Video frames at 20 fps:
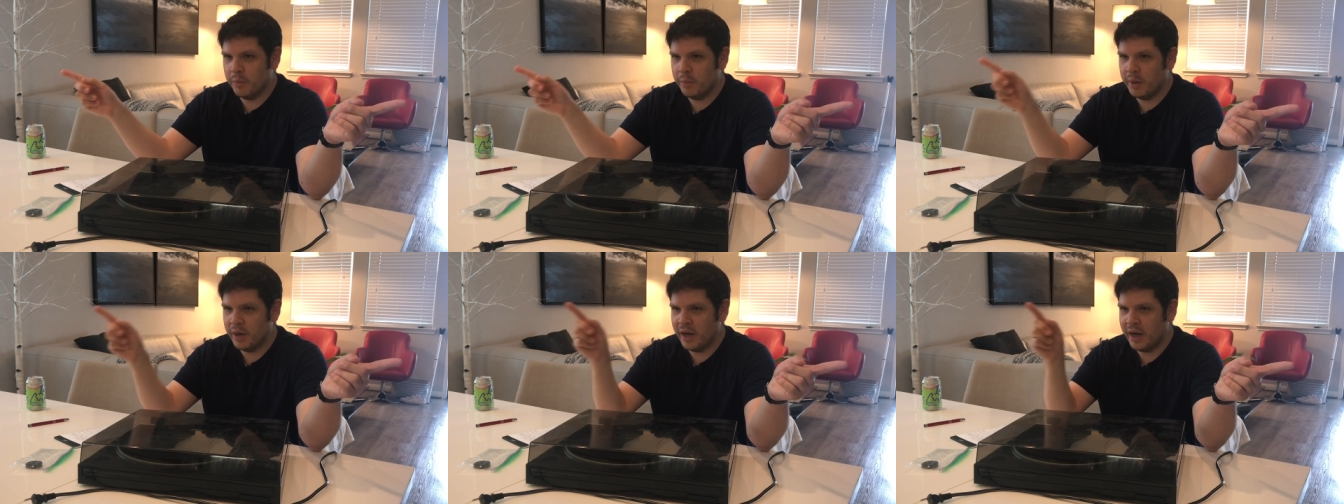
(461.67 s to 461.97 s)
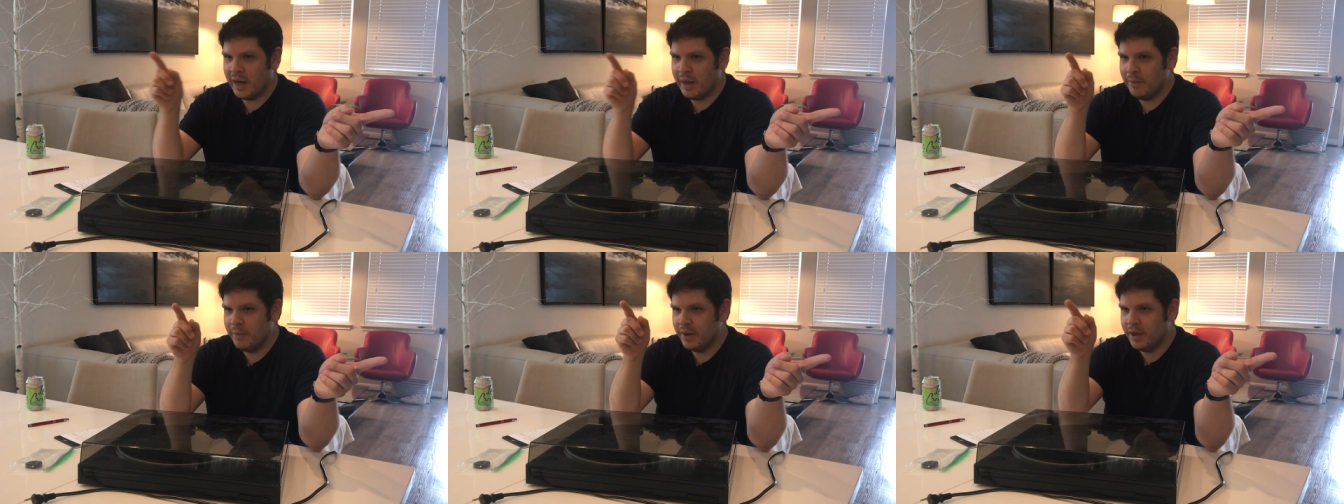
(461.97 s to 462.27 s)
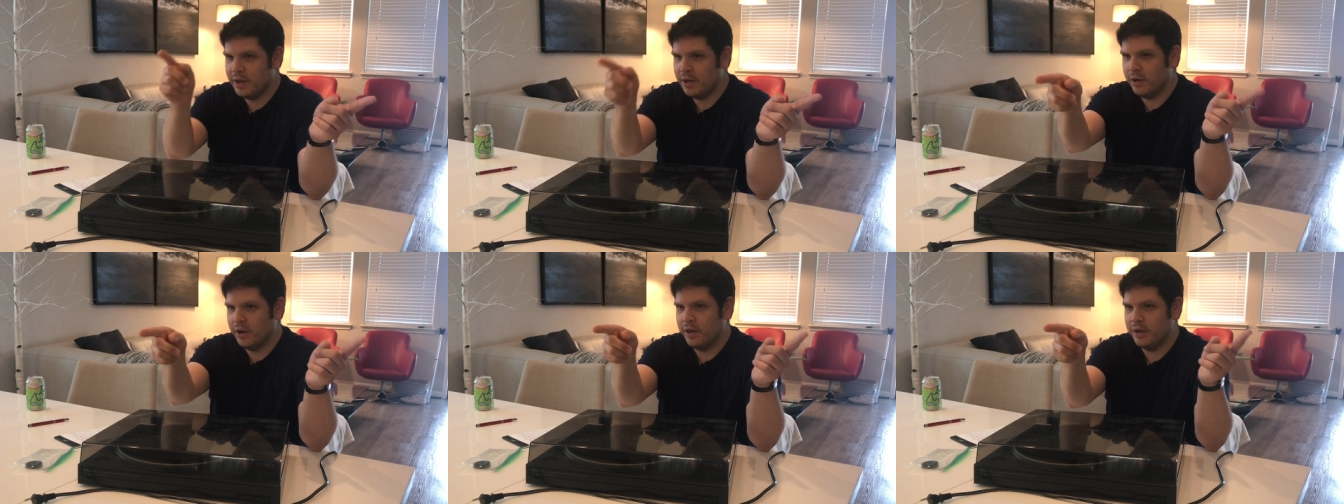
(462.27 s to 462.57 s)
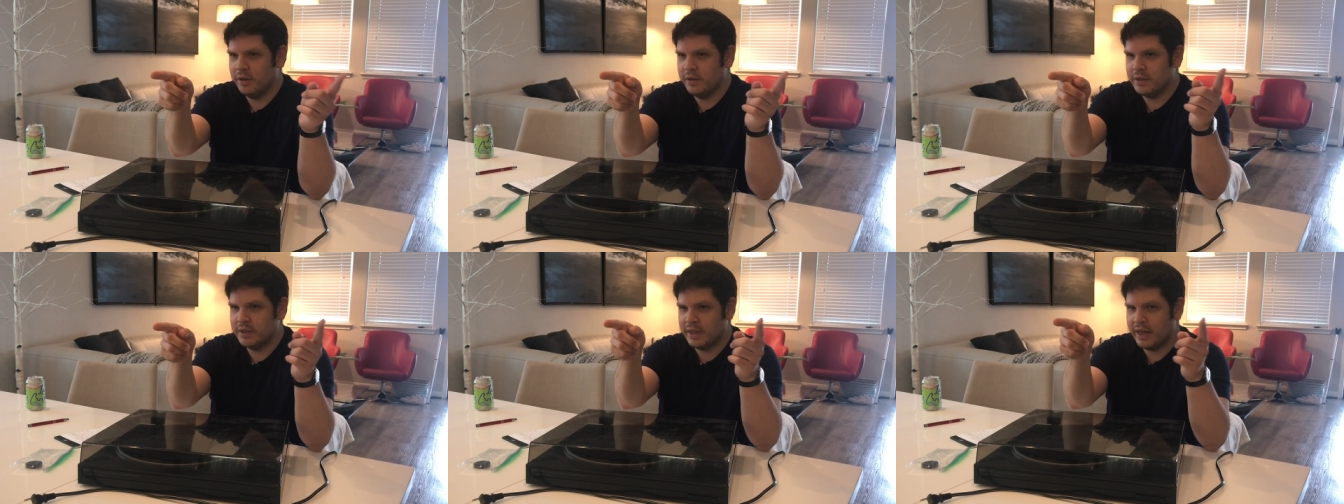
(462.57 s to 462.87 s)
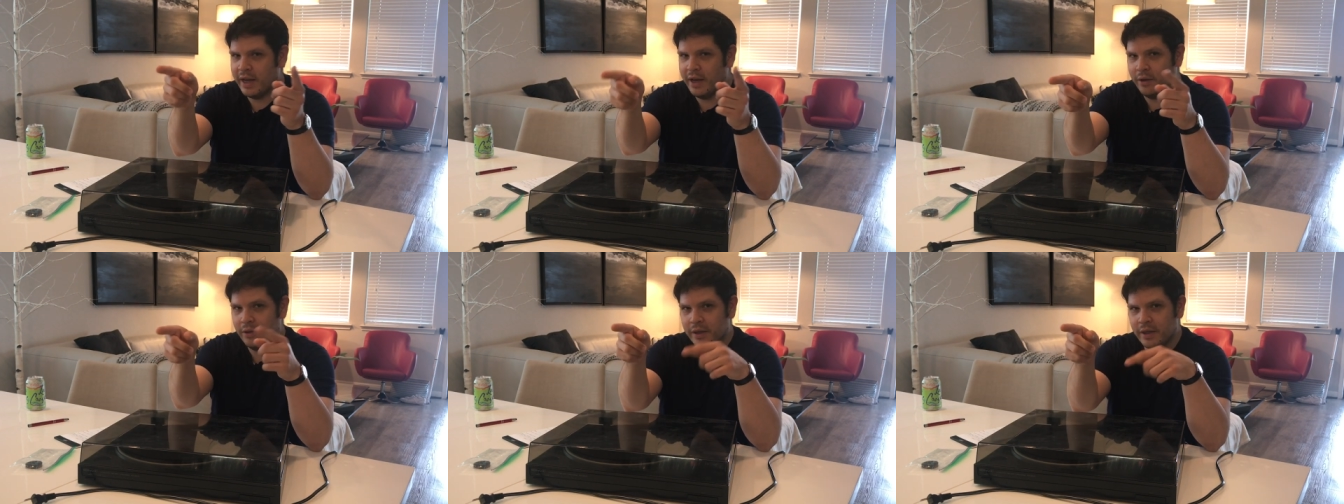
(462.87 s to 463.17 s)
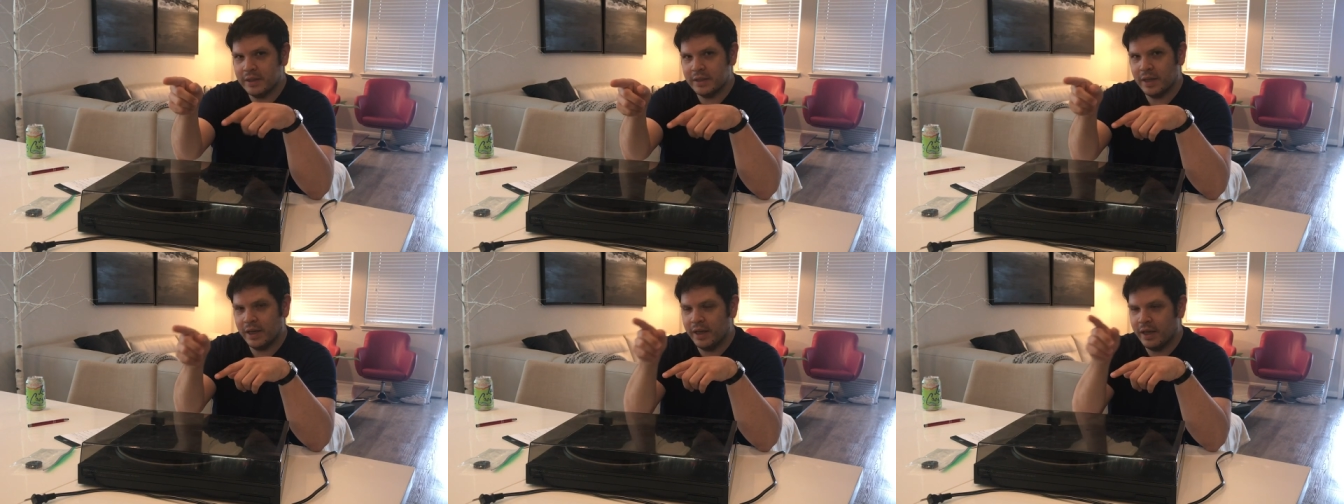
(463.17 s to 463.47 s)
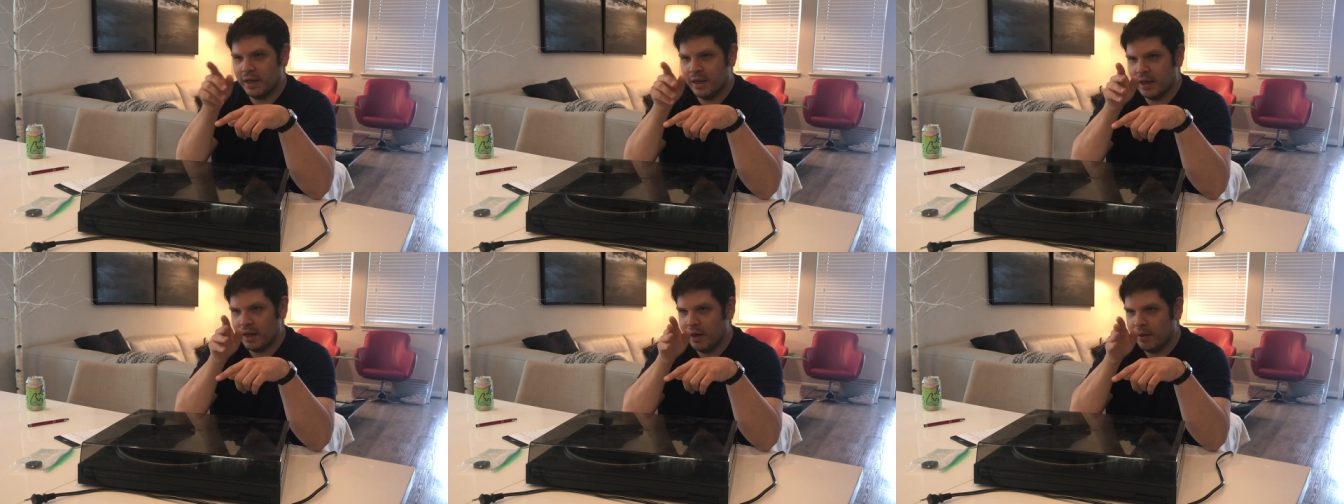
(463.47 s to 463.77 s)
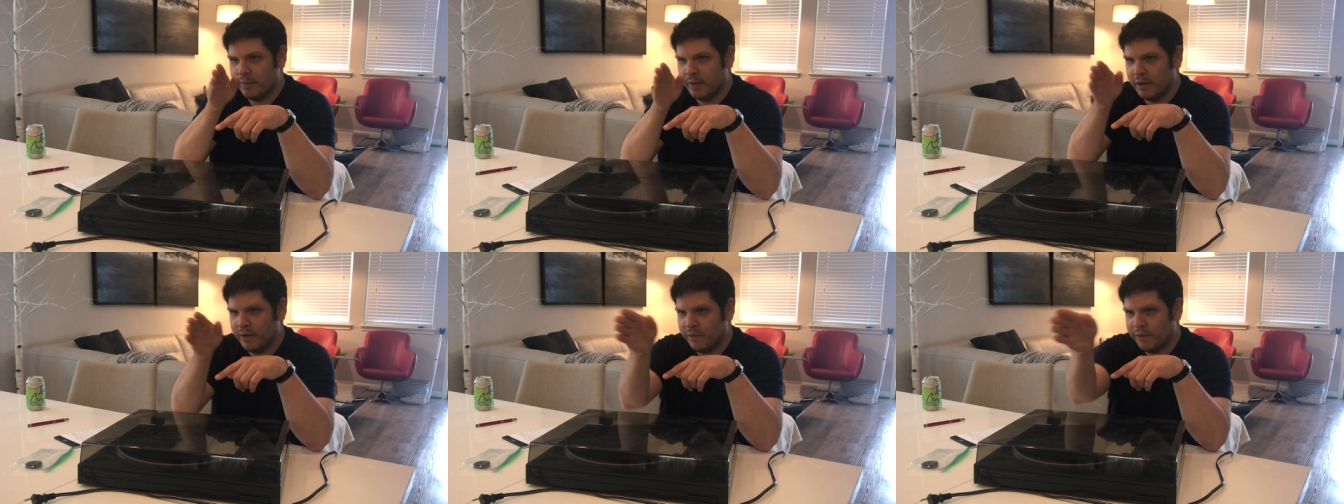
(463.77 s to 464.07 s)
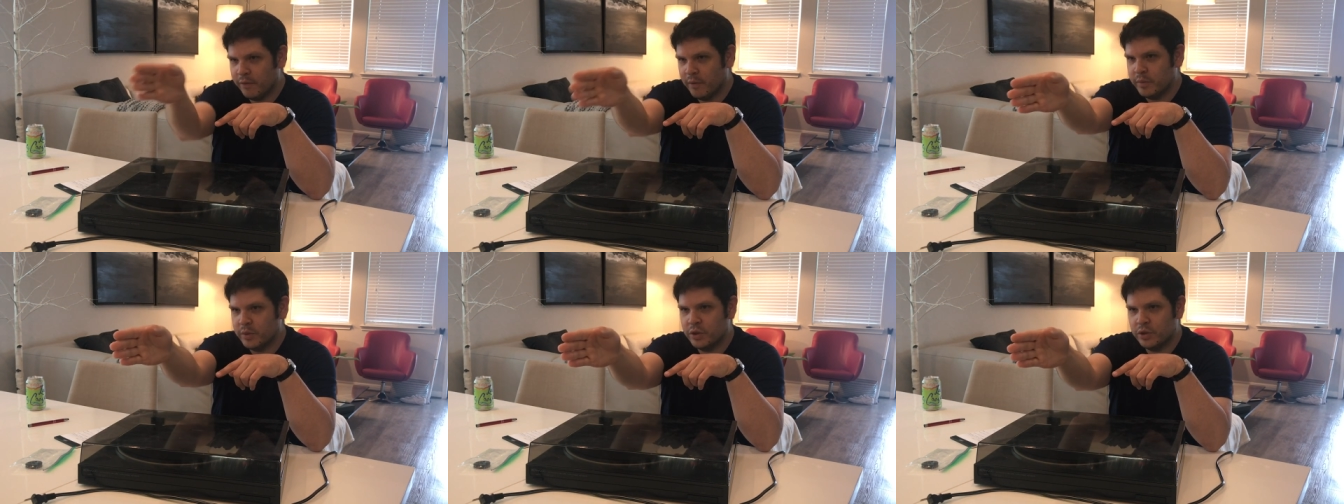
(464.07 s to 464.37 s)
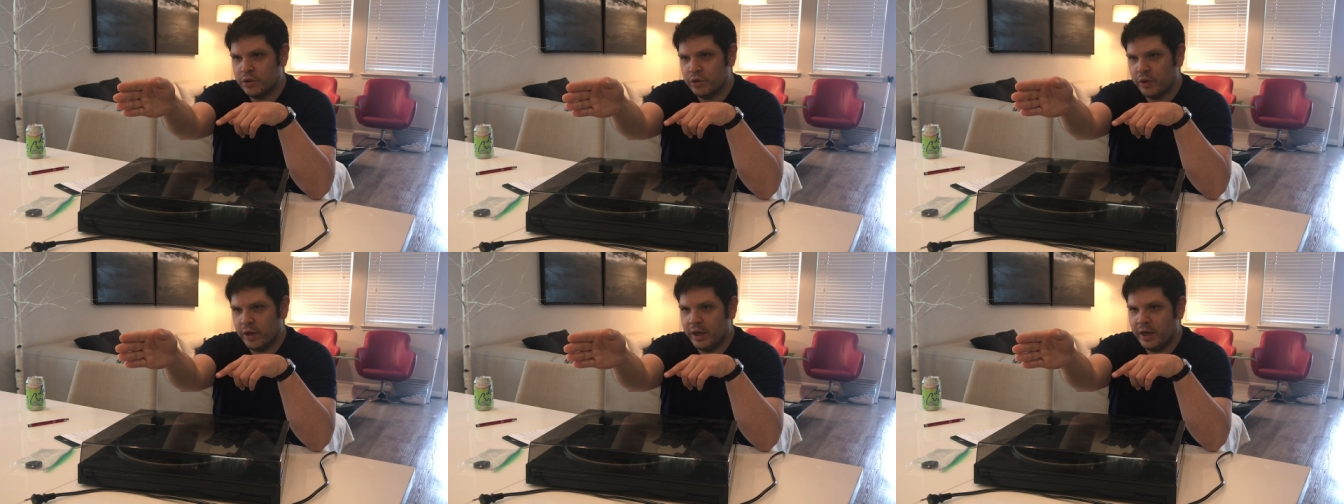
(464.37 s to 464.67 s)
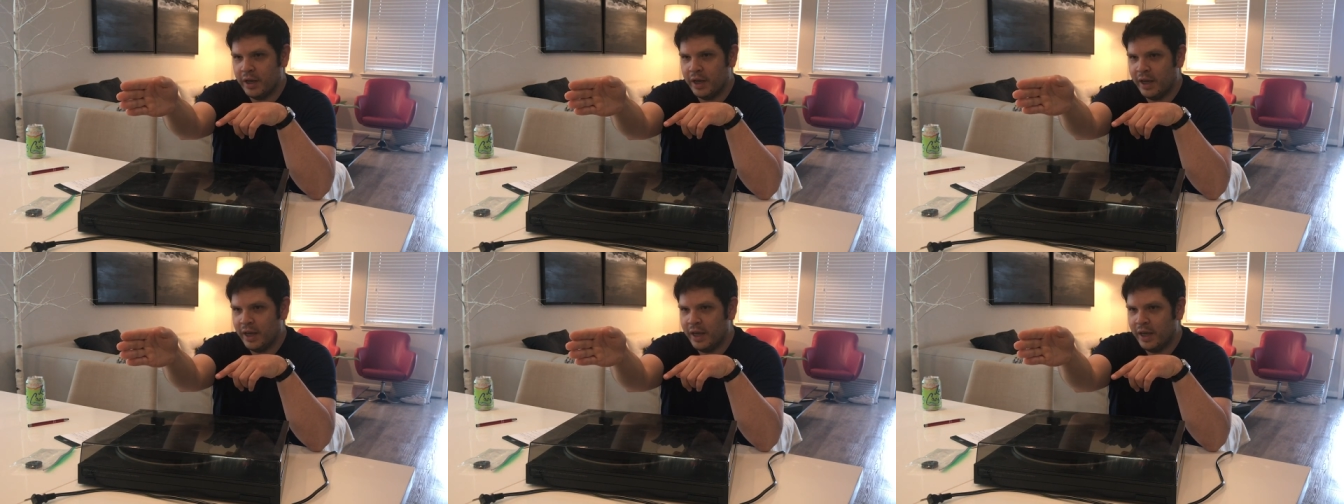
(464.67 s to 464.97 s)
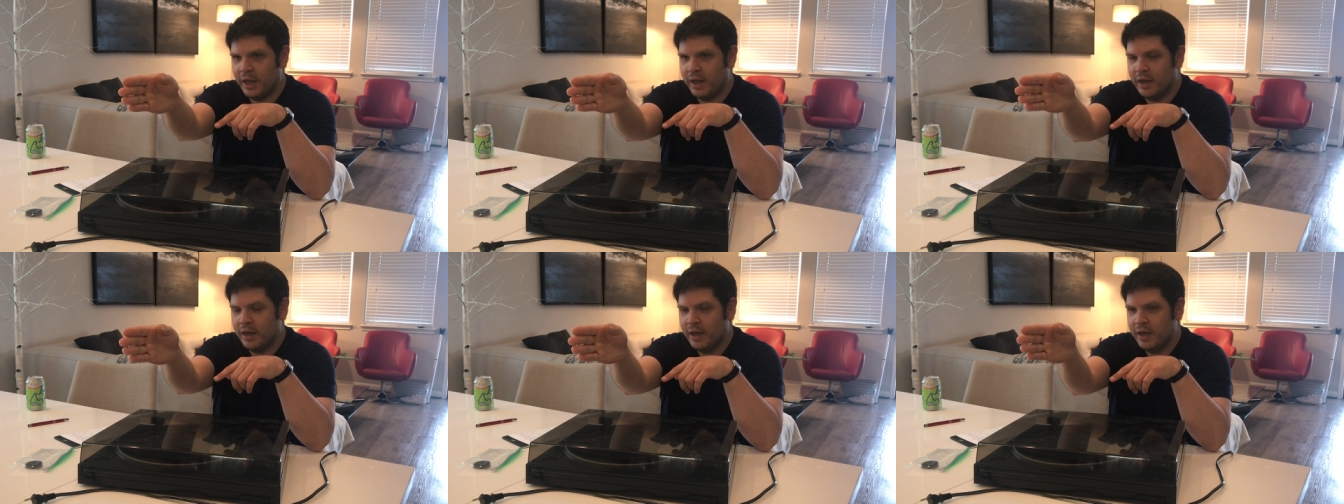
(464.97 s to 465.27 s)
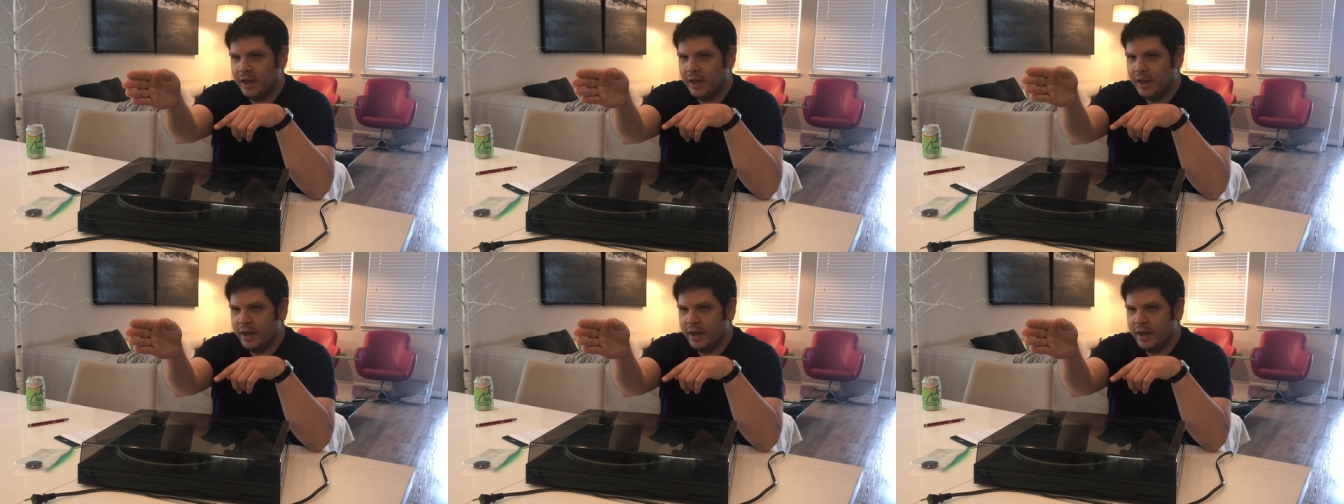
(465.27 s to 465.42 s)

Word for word: but I'm hearing sound that's like coming from straight ahead,